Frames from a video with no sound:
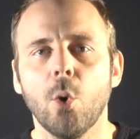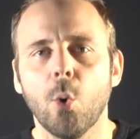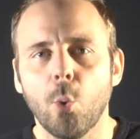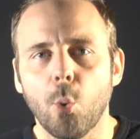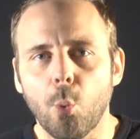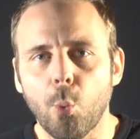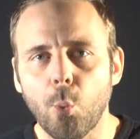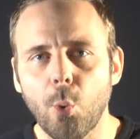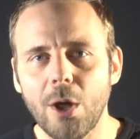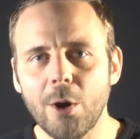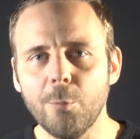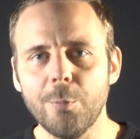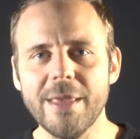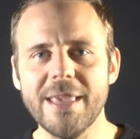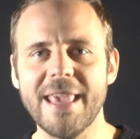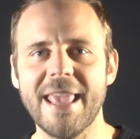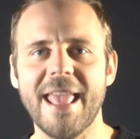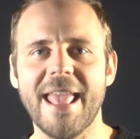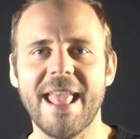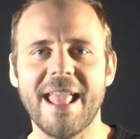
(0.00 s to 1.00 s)
What we
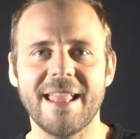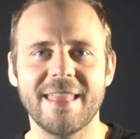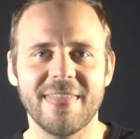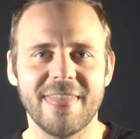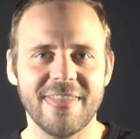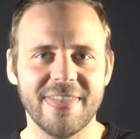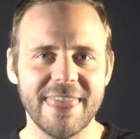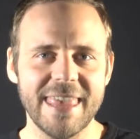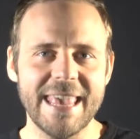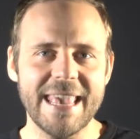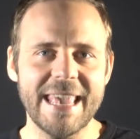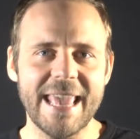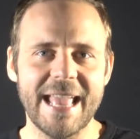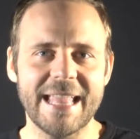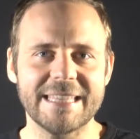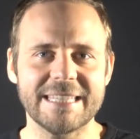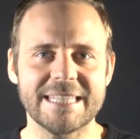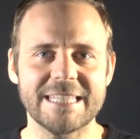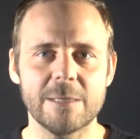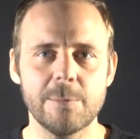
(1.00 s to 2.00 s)
can think
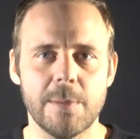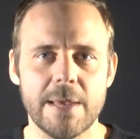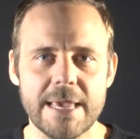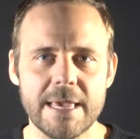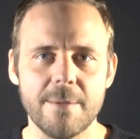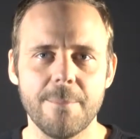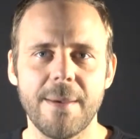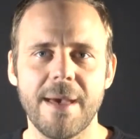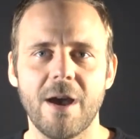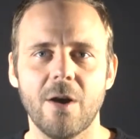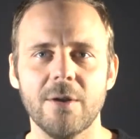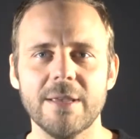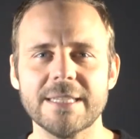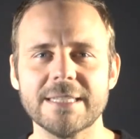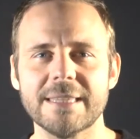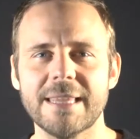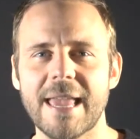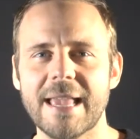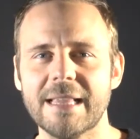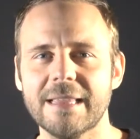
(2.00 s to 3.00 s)
and speak about is
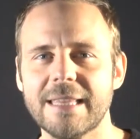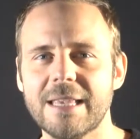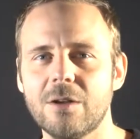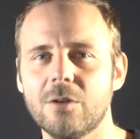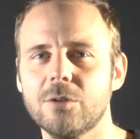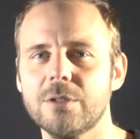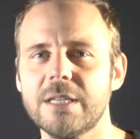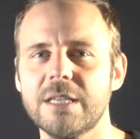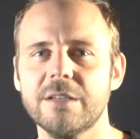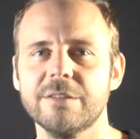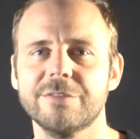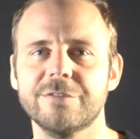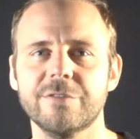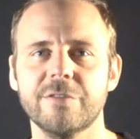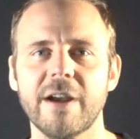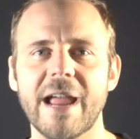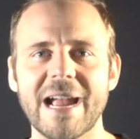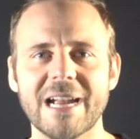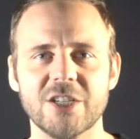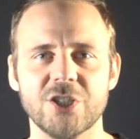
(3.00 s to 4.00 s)
likely only a
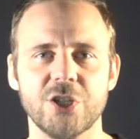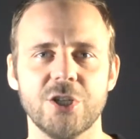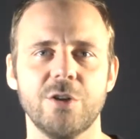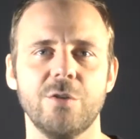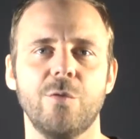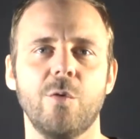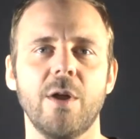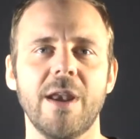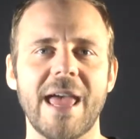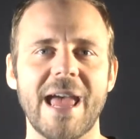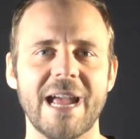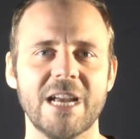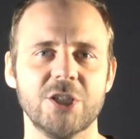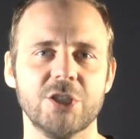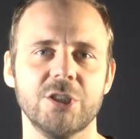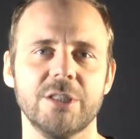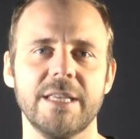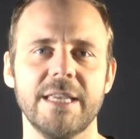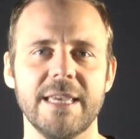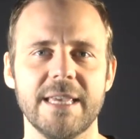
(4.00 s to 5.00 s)
fraction of what
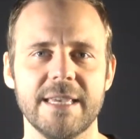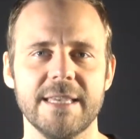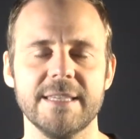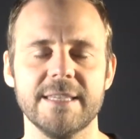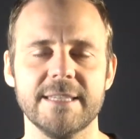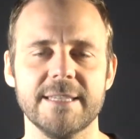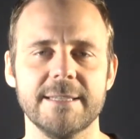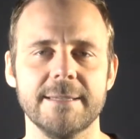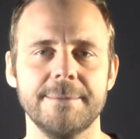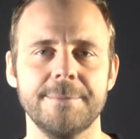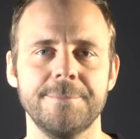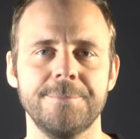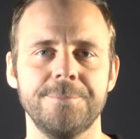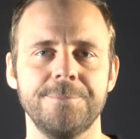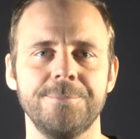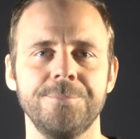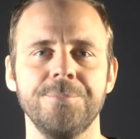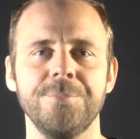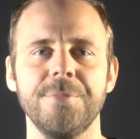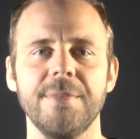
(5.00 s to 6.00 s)
actually is.
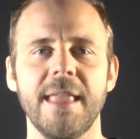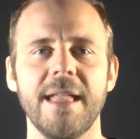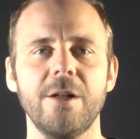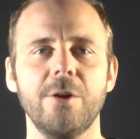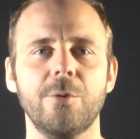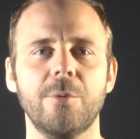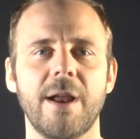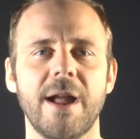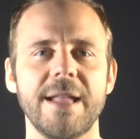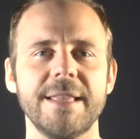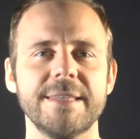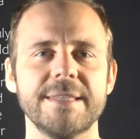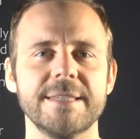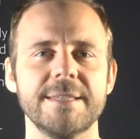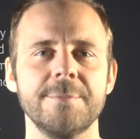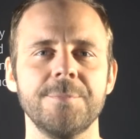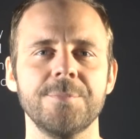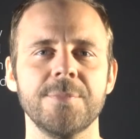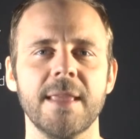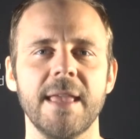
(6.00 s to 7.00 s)
Nagel
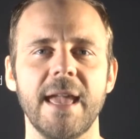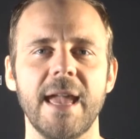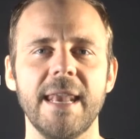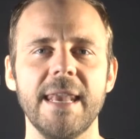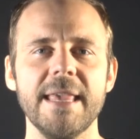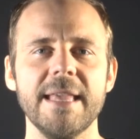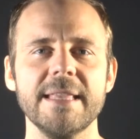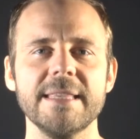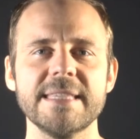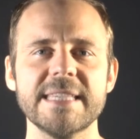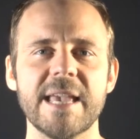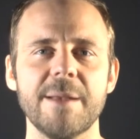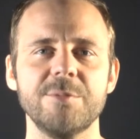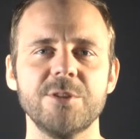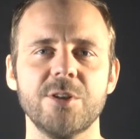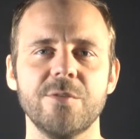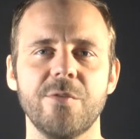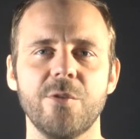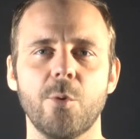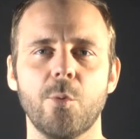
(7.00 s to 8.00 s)
writes, any
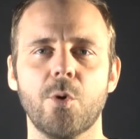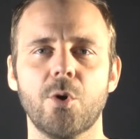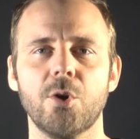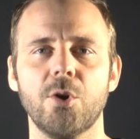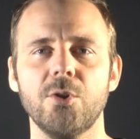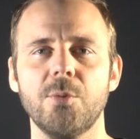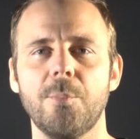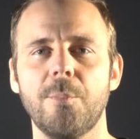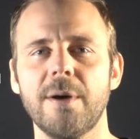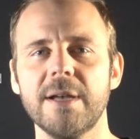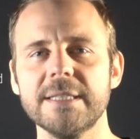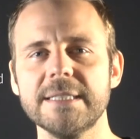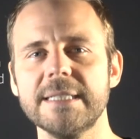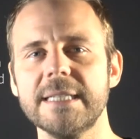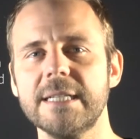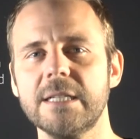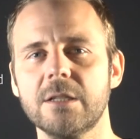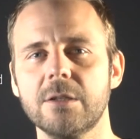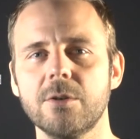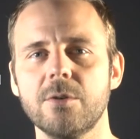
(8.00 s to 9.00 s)
conception of the world must
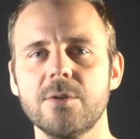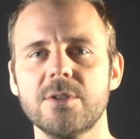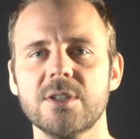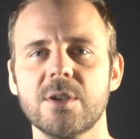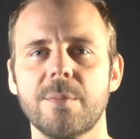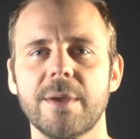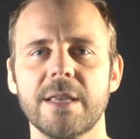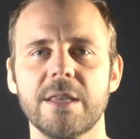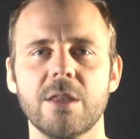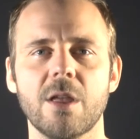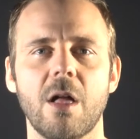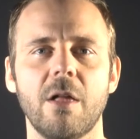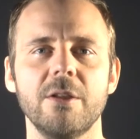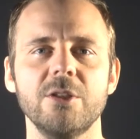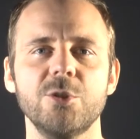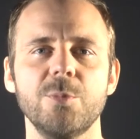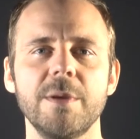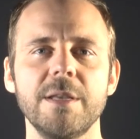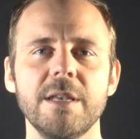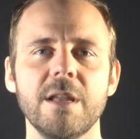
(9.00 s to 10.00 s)
include some
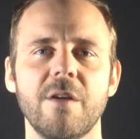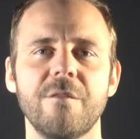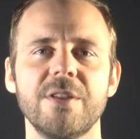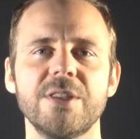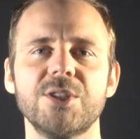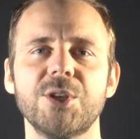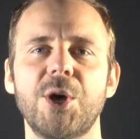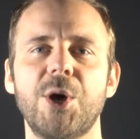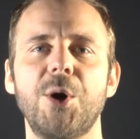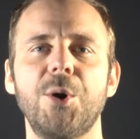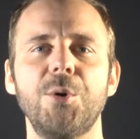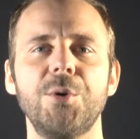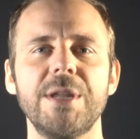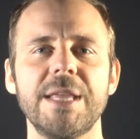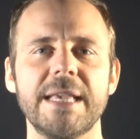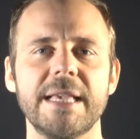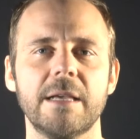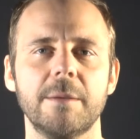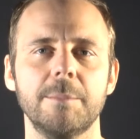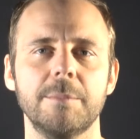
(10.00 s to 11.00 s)
acknowledgement of its own
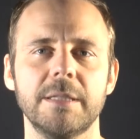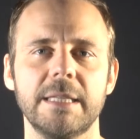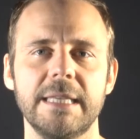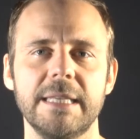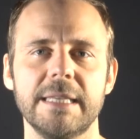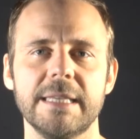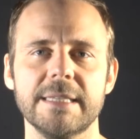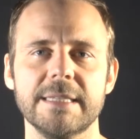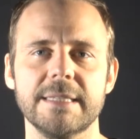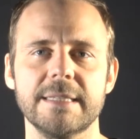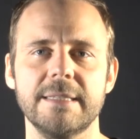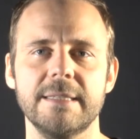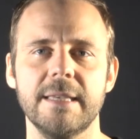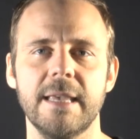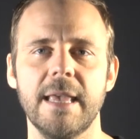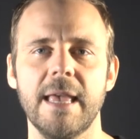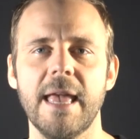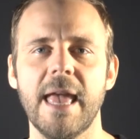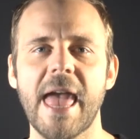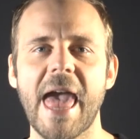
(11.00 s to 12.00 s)
incompleteness.
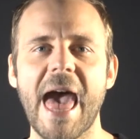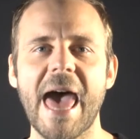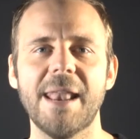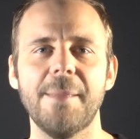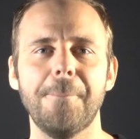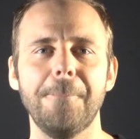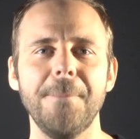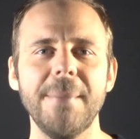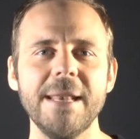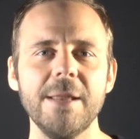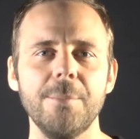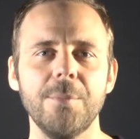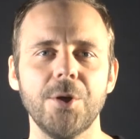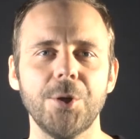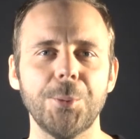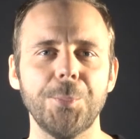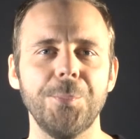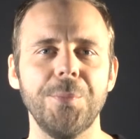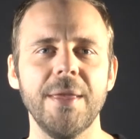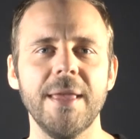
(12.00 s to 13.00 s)
At a
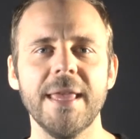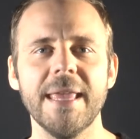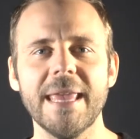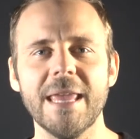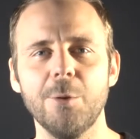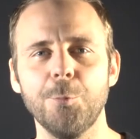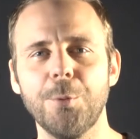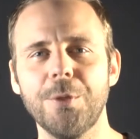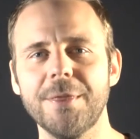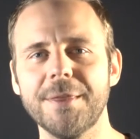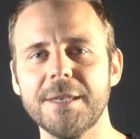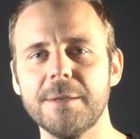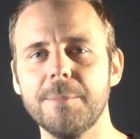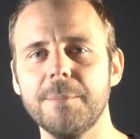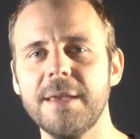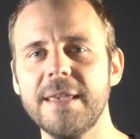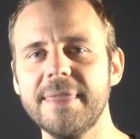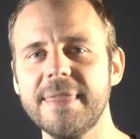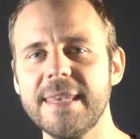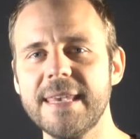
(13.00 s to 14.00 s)
minimum, it will
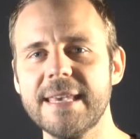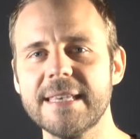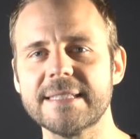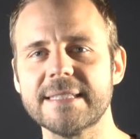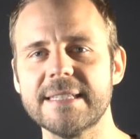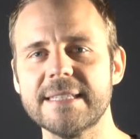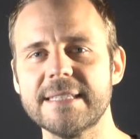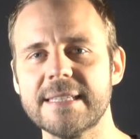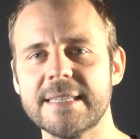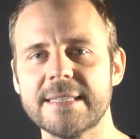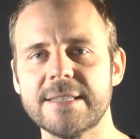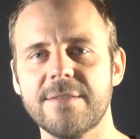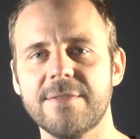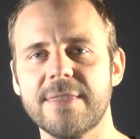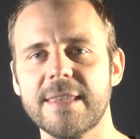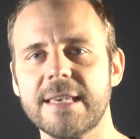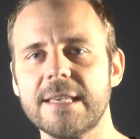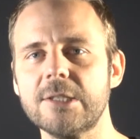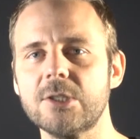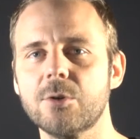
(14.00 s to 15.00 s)
admit the existence of
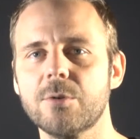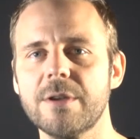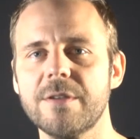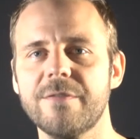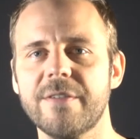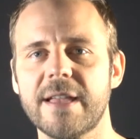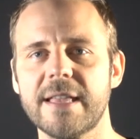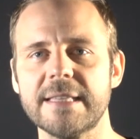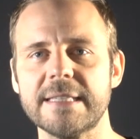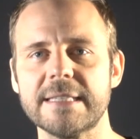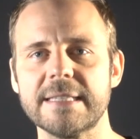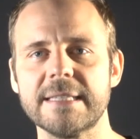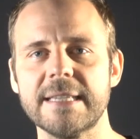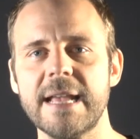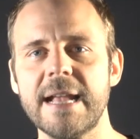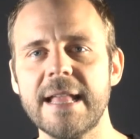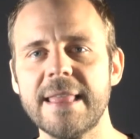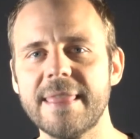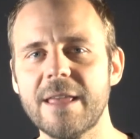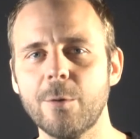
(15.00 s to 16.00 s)
things or events
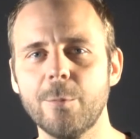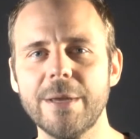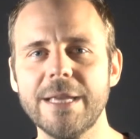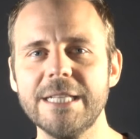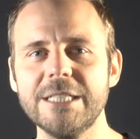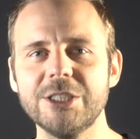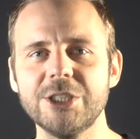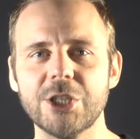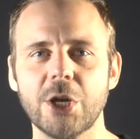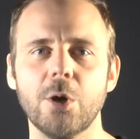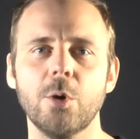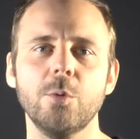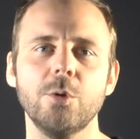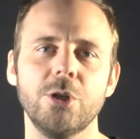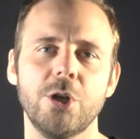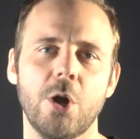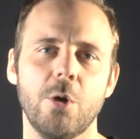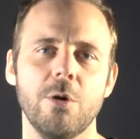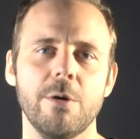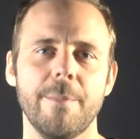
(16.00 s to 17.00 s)
that we don't
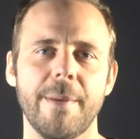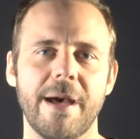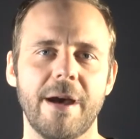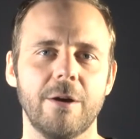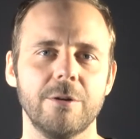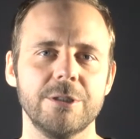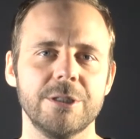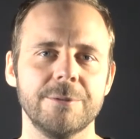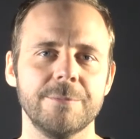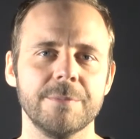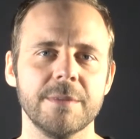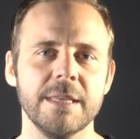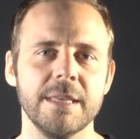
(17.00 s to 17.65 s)
know about.